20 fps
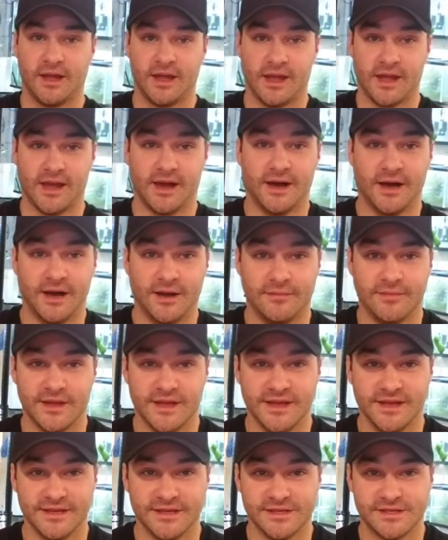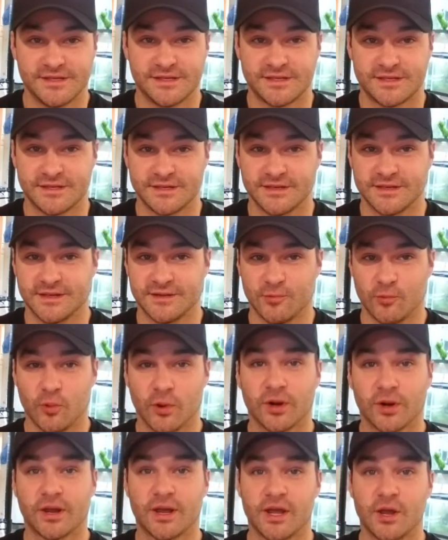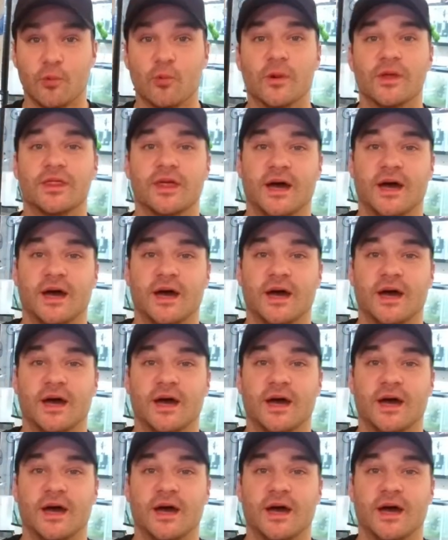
um, is working with